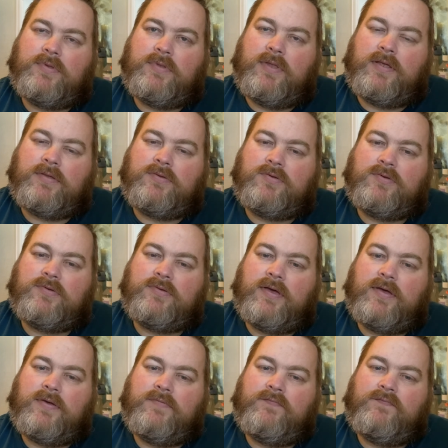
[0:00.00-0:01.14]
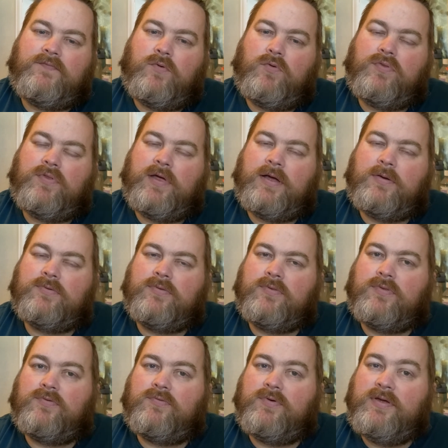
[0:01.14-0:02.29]
let's just say,
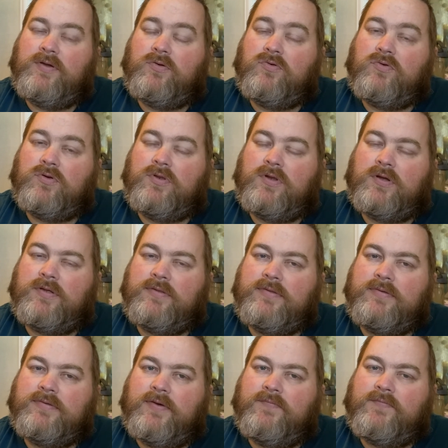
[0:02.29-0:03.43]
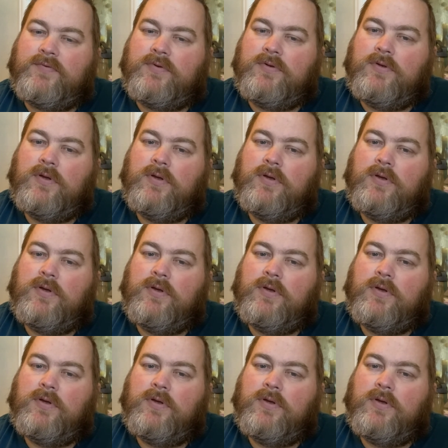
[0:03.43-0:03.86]
4,397